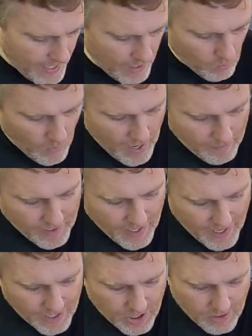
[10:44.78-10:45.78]
and wrap the
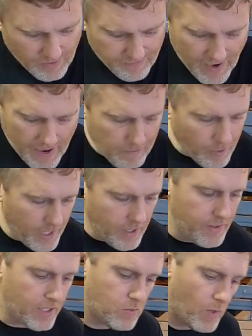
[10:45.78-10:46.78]
edge of the
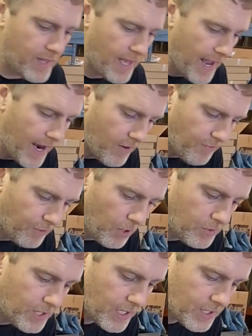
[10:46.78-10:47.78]
evaporator. This way the
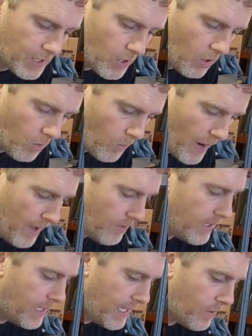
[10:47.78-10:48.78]
airflow doesn't go
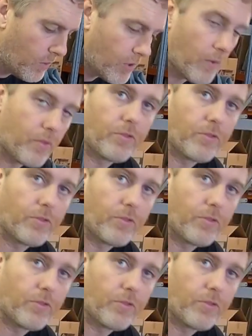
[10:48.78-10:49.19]
around it, it will go